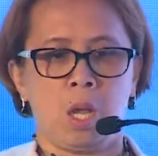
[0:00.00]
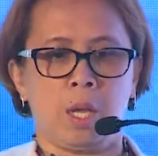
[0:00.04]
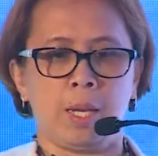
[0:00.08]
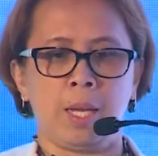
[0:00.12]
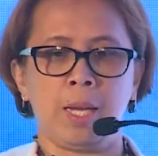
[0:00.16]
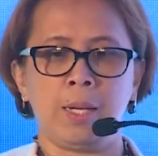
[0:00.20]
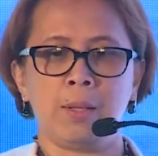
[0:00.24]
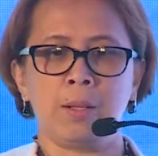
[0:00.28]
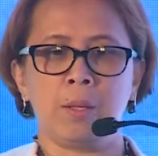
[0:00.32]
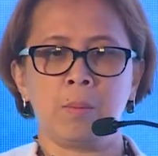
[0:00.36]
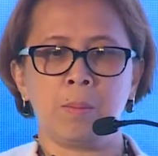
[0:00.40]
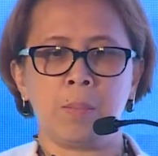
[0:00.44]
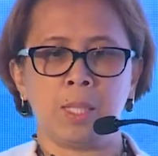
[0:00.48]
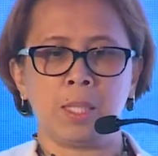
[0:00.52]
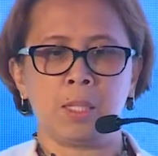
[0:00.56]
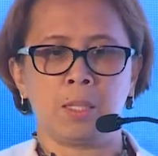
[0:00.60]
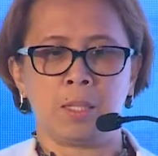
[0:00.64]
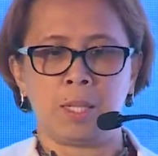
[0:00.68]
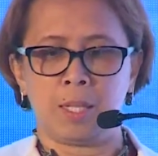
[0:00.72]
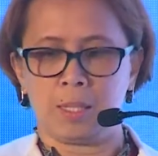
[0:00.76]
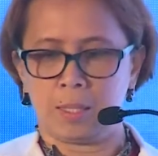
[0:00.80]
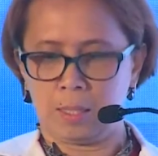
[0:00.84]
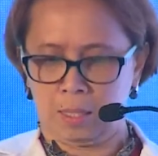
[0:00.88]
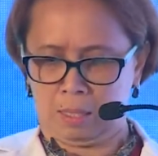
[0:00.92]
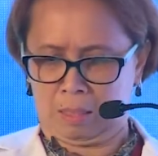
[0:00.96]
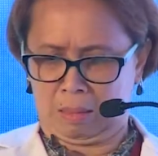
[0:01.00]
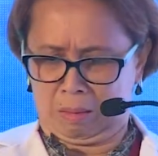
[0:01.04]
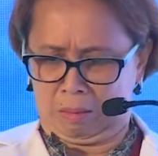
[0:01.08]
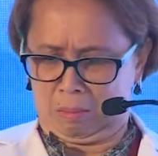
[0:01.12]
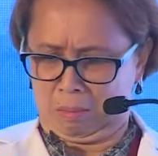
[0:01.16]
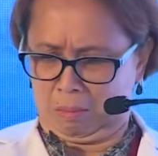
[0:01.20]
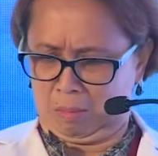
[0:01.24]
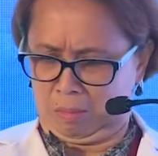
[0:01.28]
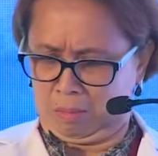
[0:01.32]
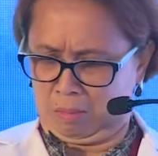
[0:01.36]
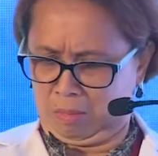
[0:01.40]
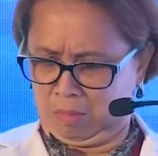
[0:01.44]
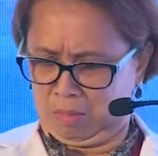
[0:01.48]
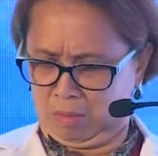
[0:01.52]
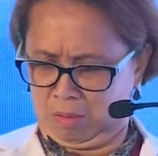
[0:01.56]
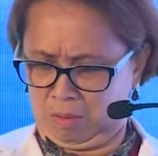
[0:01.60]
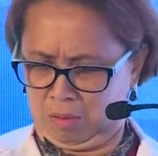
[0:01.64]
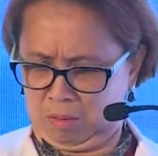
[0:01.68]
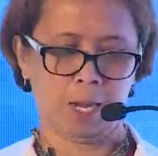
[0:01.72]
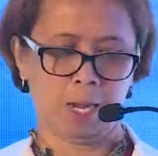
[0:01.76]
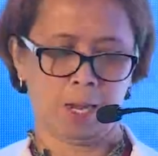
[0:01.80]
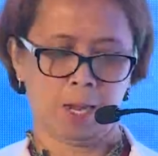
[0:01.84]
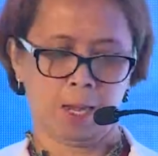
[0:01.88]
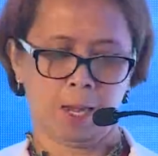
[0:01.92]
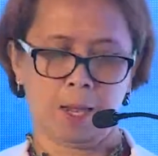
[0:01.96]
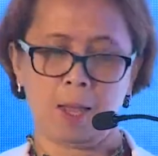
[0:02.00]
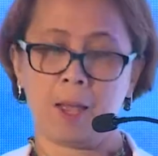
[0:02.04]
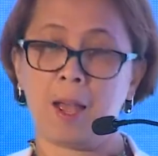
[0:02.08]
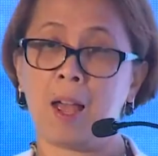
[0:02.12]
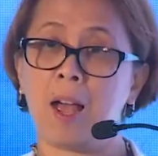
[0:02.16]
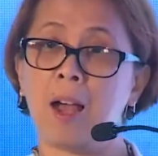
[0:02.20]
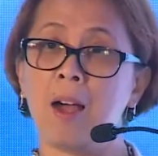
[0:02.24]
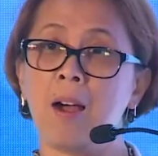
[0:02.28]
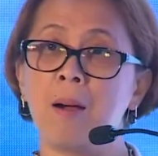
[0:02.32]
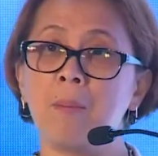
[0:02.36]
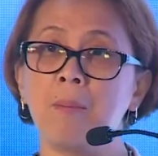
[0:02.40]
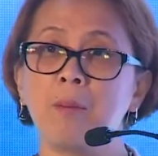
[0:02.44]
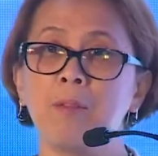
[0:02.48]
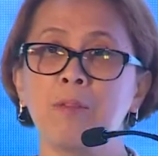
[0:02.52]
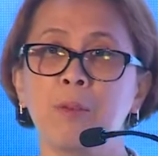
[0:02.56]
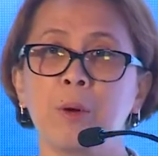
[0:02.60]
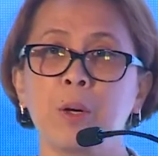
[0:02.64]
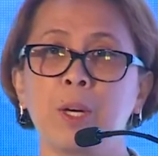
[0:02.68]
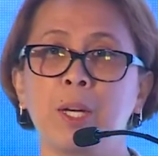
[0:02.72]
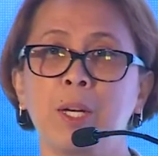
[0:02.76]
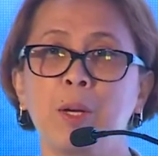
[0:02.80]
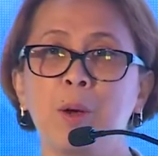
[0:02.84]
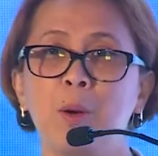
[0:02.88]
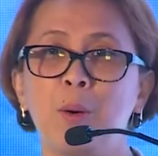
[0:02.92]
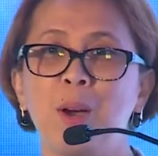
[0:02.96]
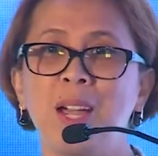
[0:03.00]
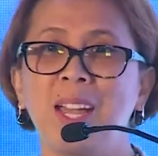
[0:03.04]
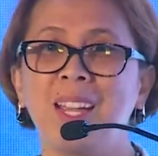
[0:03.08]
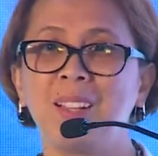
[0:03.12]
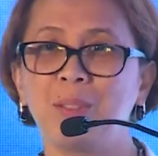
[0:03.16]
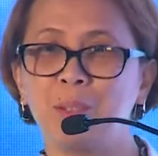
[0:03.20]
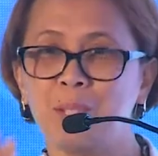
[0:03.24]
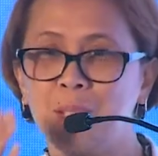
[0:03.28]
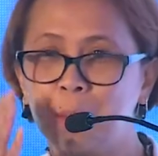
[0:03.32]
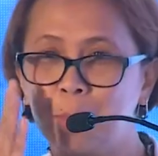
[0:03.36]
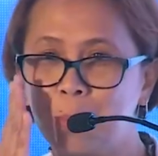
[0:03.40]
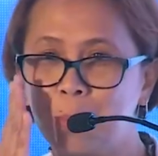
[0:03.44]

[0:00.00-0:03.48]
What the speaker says: in the Middle East. Before I go ahead with the